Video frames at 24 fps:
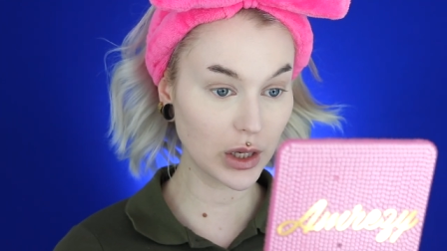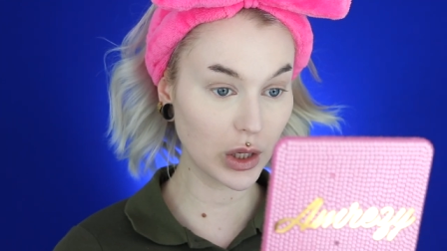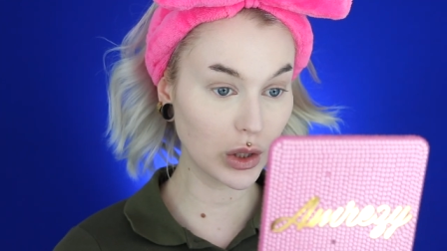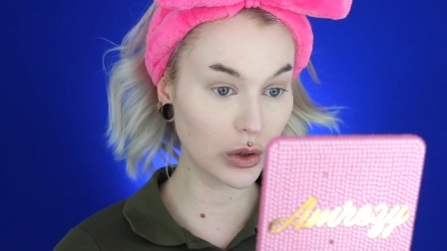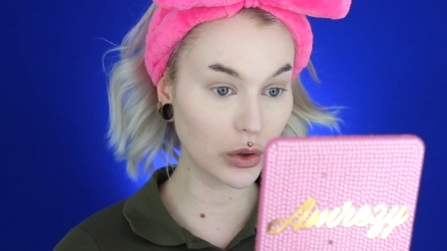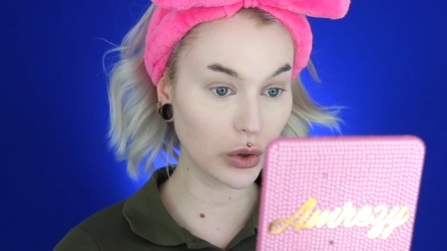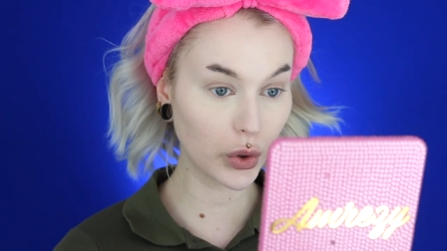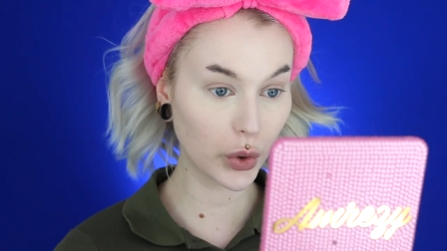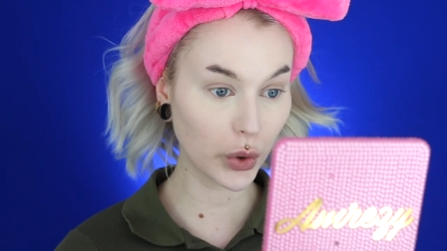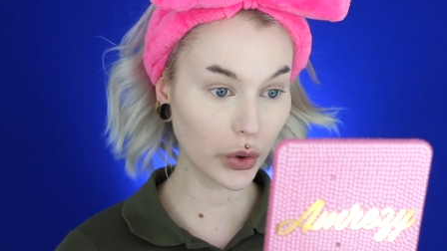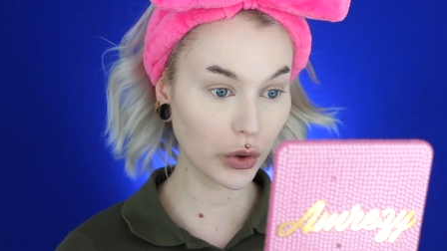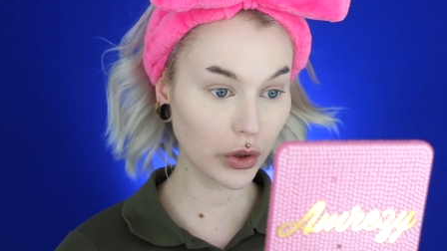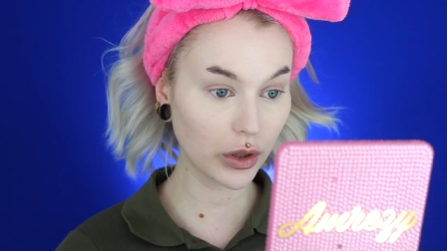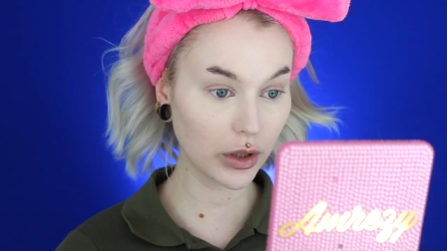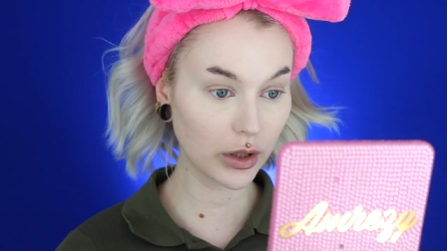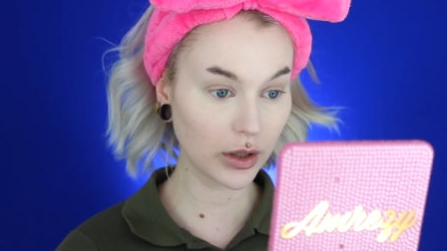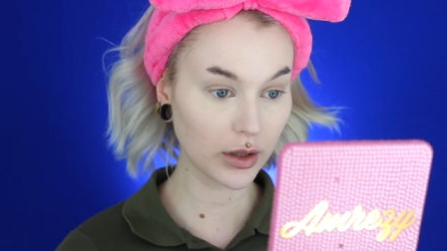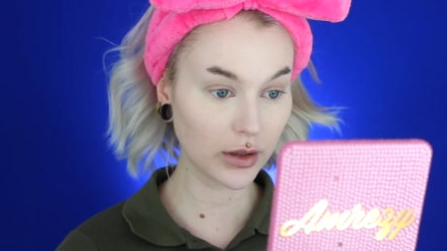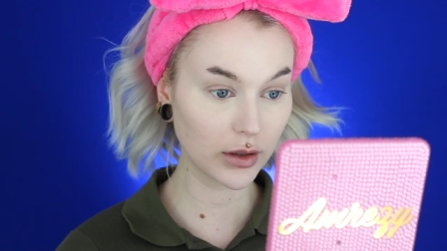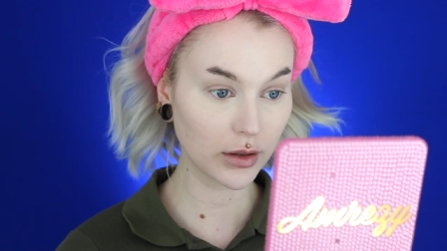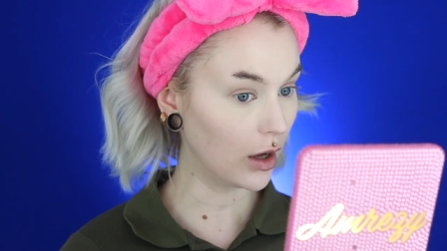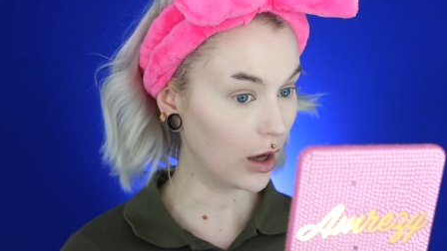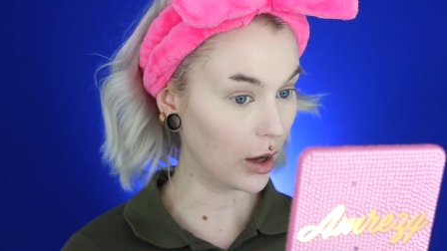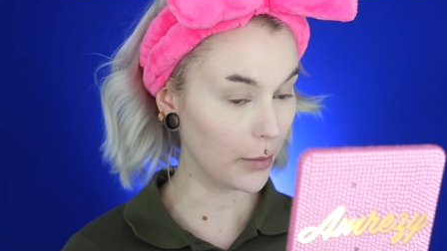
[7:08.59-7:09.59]
look
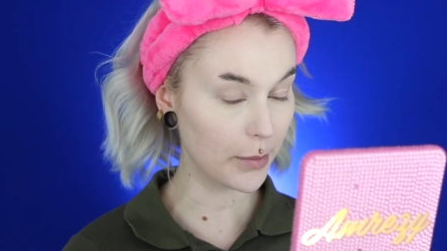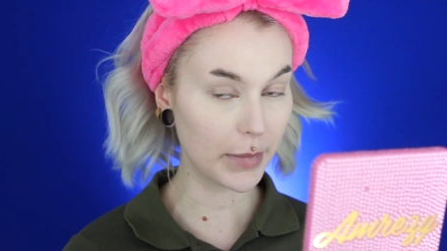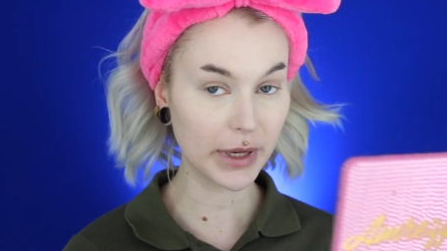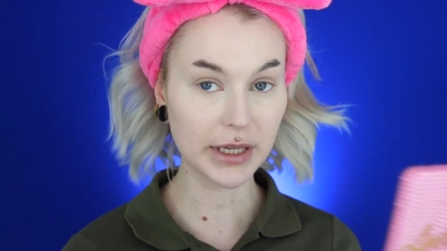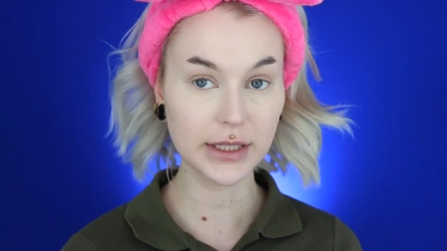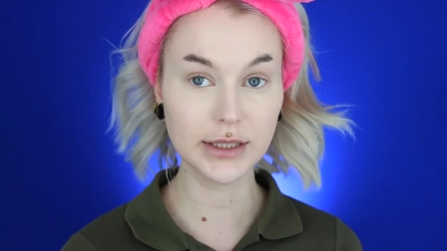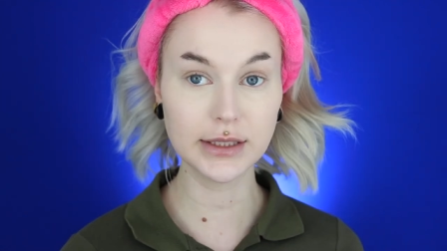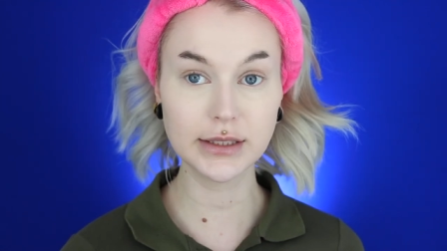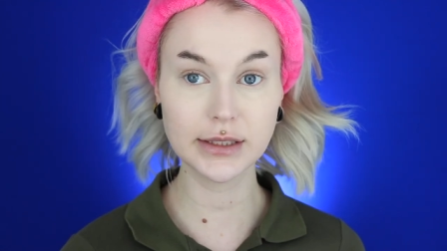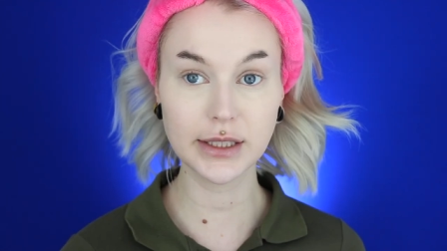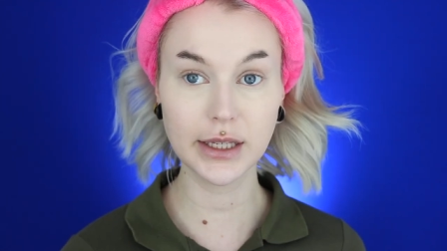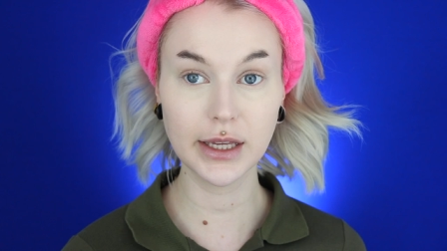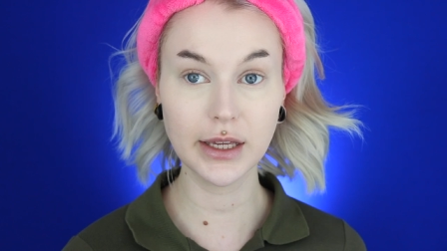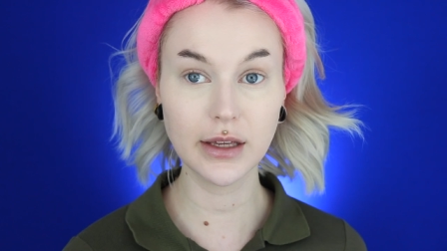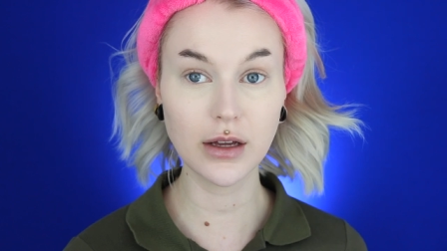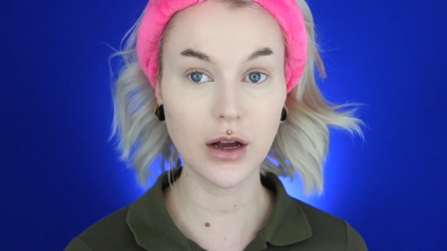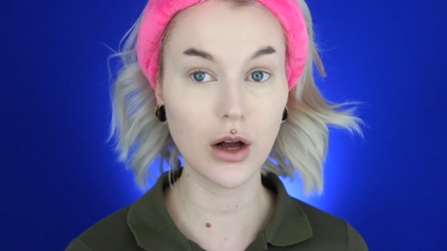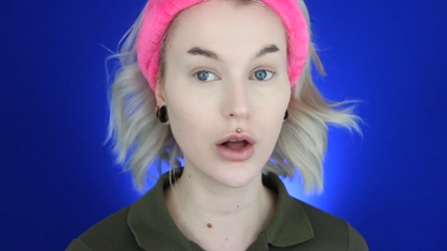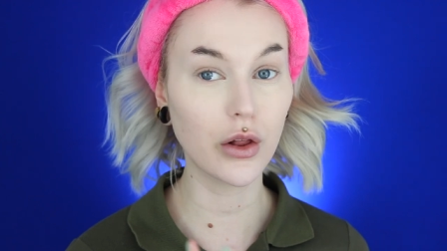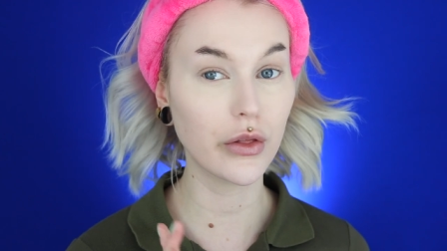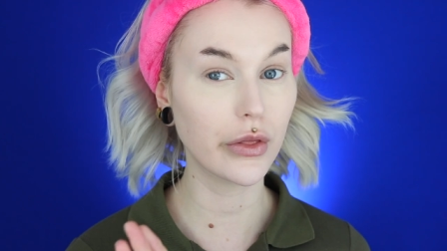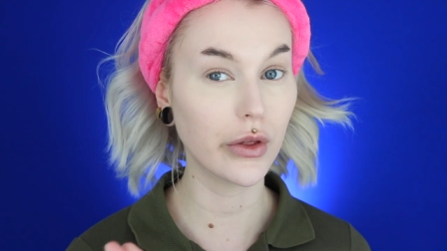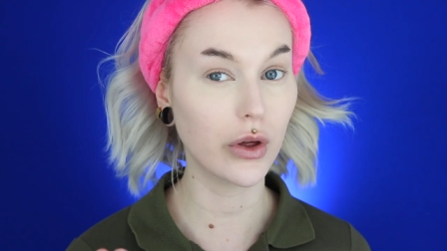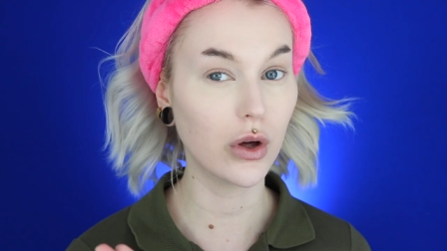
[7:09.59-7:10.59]
amazing,
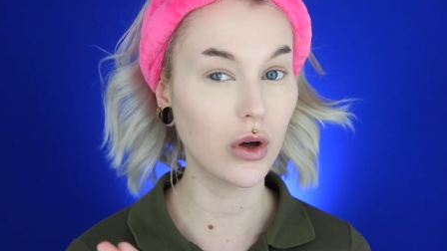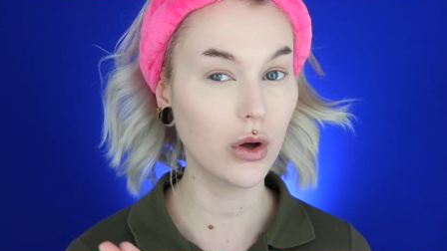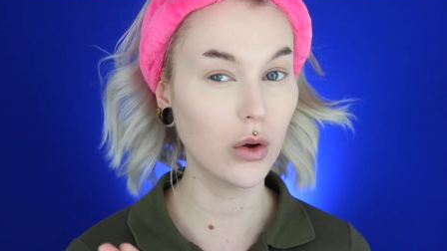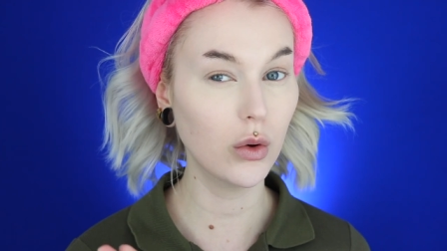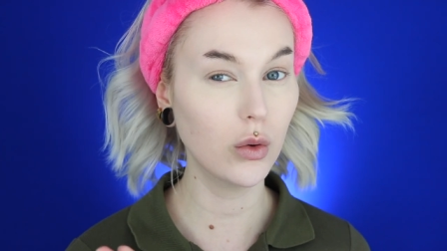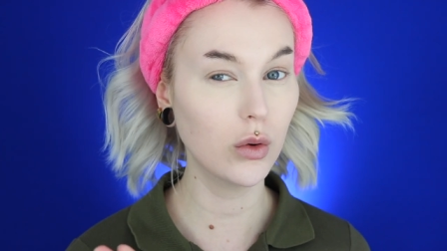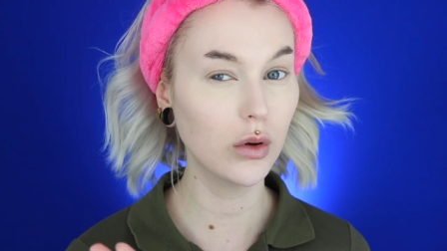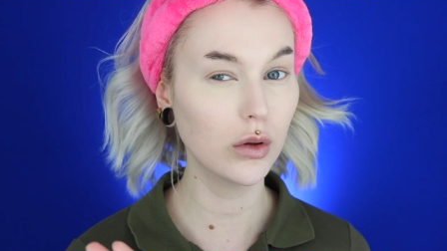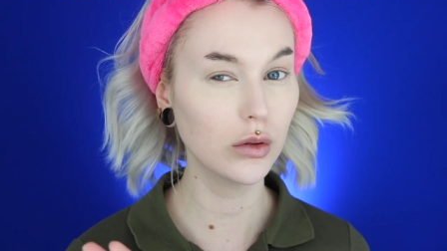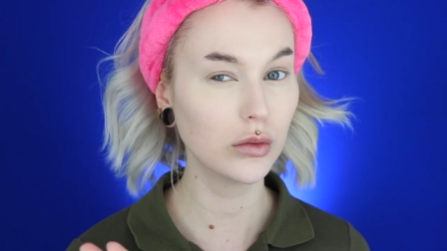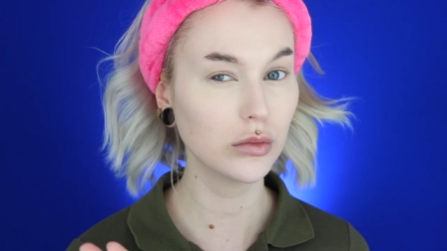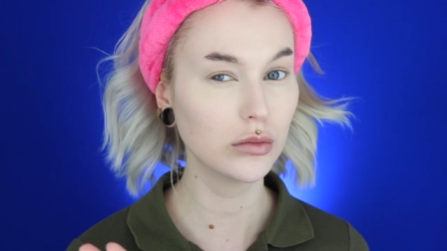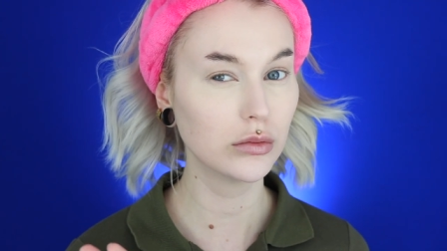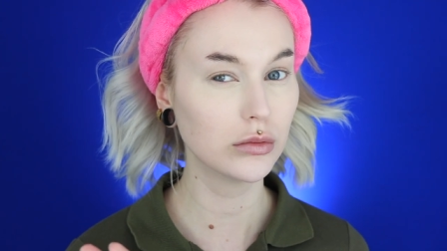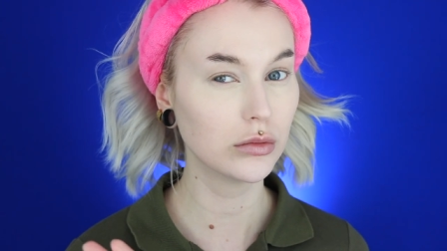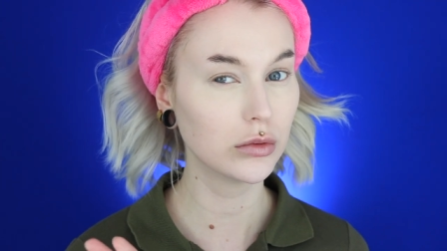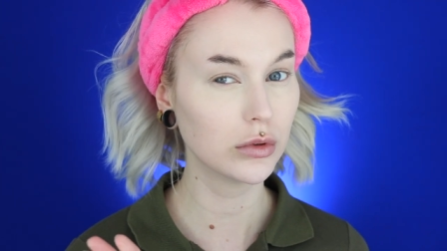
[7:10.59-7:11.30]
although